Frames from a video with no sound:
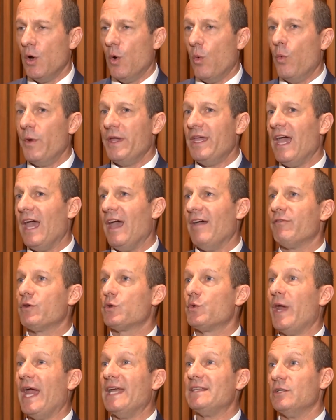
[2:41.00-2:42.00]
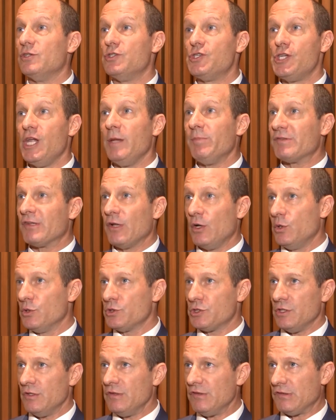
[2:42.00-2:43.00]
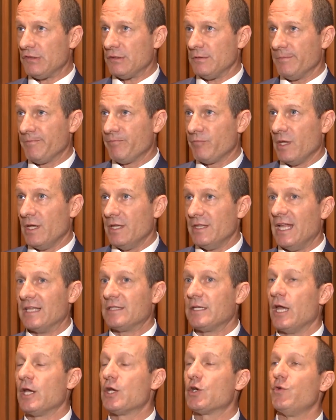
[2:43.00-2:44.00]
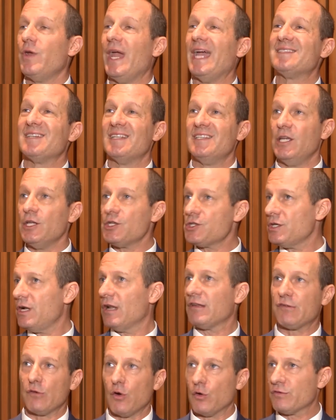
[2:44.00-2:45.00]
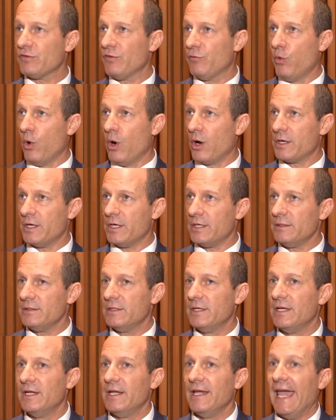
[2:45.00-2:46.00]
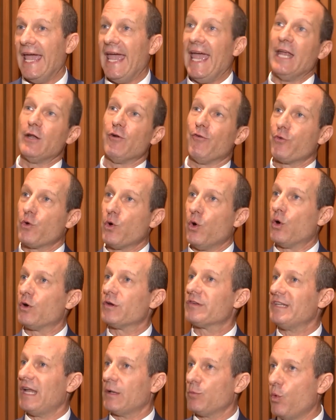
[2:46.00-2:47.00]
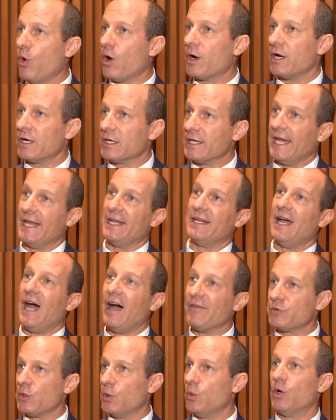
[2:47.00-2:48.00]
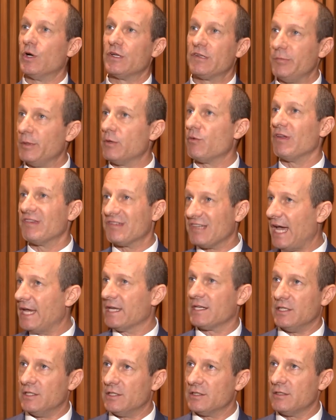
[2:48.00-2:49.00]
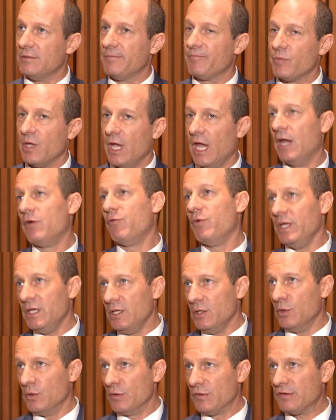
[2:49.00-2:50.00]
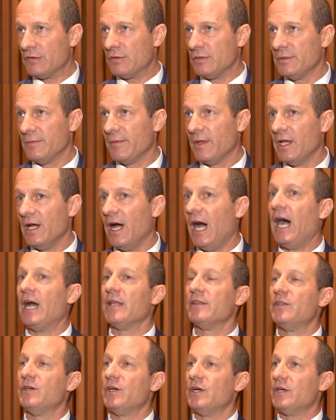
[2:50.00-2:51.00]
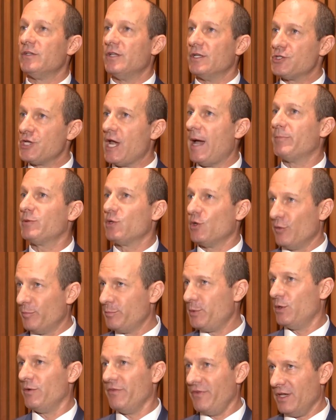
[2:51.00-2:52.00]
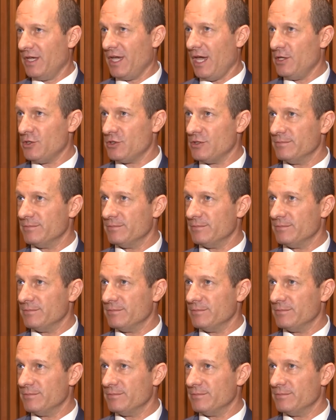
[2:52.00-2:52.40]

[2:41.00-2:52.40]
we have created cheap solutions that can create additional source of water. And of course, that water can afterwards be recycled and reused under the chapter of purification.